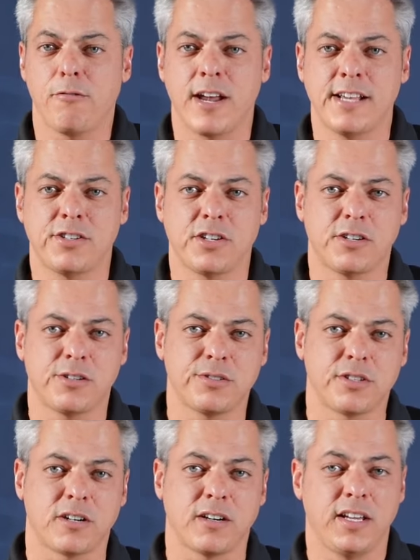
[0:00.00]
ratios
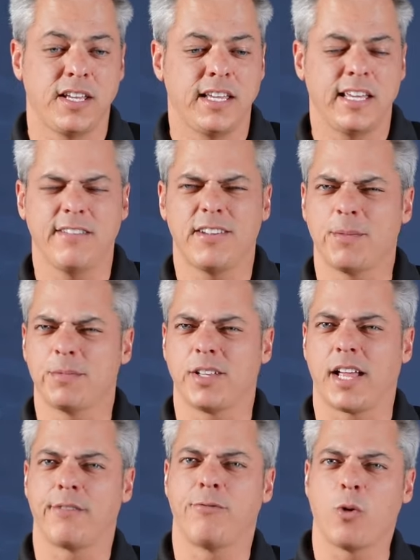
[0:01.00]
or even up to
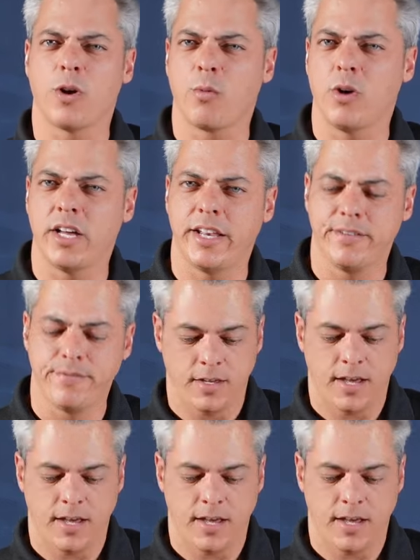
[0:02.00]
like 4-to-1.